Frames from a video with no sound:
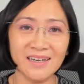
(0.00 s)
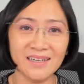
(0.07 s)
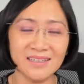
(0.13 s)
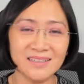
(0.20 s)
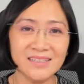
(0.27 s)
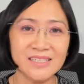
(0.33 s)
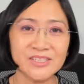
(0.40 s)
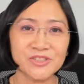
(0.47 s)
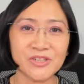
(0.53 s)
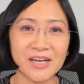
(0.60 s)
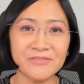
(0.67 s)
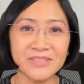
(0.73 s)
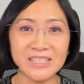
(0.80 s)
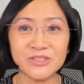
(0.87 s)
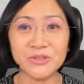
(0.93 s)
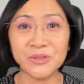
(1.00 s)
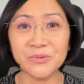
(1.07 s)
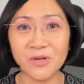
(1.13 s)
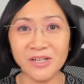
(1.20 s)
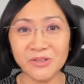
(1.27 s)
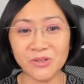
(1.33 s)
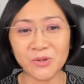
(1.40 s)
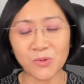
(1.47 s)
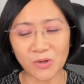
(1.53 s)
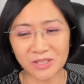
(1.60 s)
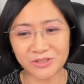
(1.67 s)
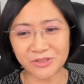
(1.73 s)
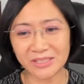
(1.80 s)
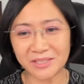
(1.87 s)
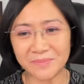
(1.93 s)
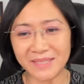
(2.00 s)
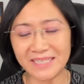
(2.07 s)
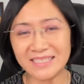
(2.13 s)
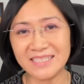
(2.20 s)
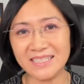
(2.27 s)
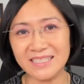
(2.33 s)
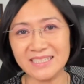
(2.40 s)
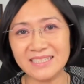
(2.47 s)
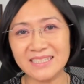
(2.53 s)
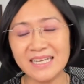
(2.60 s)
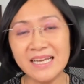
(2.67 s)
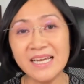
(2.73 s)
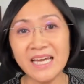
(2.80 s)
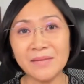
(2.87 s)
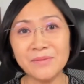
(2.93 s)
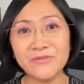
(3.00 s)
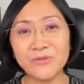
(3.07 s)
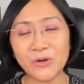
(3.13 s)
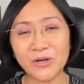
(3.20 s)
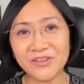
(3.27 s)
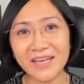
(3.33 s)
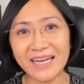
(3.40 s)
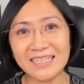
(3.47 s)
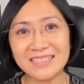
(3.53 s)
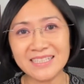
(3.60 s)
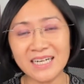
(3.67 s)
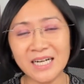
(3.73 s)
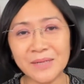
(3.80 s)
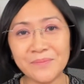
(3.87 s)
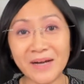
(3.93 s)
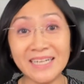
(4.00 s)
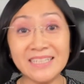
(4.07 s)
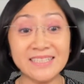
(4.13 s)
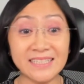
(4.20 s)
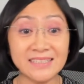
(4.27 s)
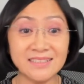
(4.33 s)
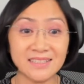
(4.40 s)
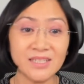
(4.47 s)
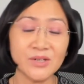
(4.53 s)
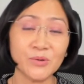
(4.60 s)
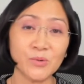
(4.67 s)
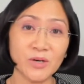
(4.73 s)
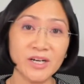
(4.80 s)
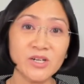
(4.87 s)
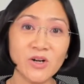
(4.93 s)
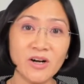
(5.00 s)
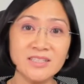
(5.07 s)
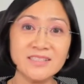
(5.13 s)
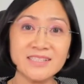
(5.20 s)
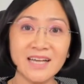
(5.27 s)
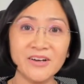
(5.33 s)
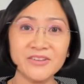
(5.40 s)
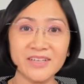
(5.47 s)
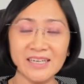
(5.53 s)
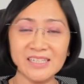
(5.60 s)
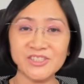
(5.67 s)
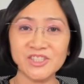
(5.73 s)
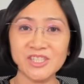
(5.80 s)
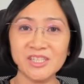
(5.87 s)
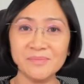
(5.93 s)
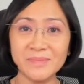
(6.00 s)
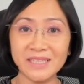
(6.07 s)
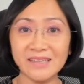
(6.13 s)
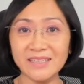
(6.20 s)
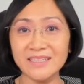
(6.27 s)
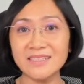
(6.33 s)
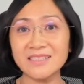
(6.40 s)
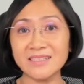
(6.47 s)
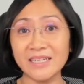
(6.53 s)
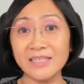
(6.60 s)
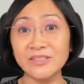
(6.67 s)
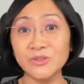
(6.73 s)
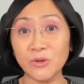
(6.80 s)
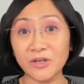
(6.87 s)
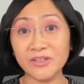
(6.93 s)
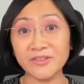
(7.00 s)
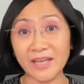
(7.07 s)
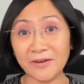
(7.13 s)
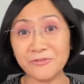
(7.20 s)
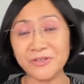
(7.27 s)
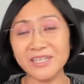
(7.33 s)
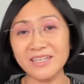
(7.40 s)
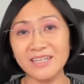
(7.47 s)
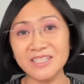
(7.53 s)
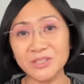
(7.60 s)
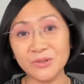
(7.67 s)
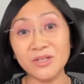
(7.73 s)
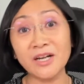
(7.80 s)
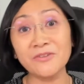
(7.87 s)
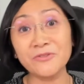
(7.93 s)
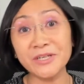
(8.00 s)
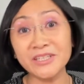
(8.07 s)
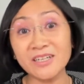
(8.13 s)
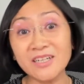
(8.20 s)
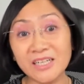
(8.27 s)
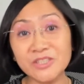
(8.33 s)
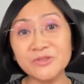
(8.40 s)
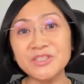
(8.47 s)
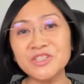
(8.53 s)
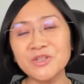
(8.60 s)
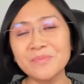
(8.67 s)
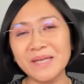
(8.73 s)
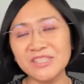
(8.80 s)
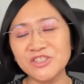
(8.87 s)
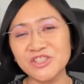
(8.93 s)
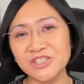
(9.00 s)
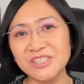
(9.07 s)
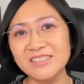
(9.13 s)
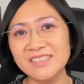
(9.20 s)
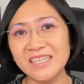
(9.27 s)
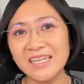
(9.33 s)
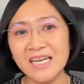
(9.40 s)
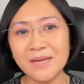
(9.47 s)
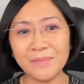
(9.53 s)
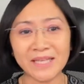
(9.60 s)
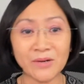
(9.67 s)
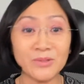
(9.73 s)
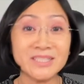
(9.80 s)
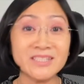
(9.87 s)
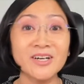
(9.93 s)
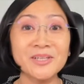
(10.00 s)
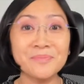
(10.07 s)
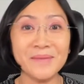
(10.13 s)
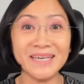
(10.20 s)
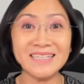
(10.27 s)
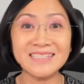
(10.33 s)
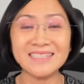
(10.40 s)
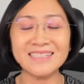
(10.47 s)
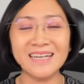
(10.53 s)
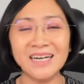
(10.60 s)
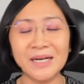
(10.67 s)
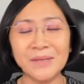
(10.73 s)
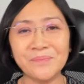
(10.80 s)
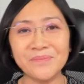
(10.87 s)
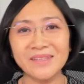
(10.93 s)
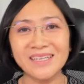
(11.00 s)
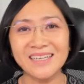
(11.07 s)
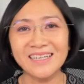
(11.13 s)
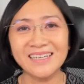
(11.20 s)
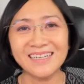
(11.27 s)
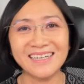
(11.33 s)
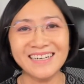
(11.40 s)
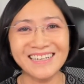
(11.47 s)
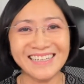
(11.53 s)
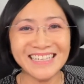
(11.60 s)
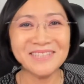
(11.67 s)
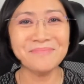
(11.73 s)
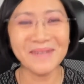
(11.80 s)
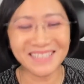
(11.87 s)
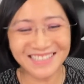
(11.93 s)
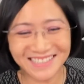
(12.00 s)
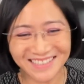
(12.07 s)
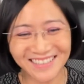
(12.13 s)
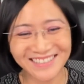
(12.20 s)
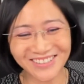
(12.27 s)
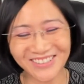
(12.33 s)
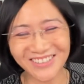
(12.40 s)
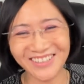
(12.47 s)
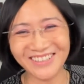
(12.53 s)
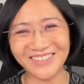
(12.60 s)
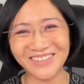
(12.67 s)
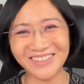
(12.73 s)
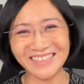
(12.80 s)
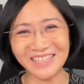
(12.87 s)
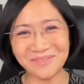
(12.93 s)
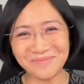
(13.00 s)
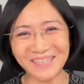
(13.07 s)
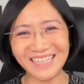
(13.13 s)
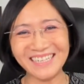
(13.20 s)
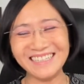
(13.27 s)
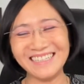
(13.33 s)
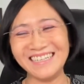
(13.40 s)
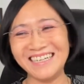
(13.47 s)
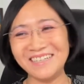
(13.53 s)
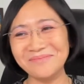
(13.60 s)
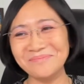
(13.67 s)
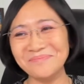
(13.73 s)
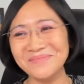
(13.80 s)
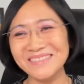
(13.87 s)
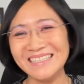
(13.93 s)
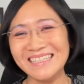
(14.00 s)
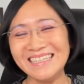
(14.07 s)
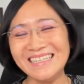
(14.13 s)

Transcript: uh, traveling to Iran on a quarterly basis. And before that, um, I did work on South Asia, Middle East, and North Africa, so covering the countries you mentioned, but I was not based um, uh, in Pakistan or, or Libya um,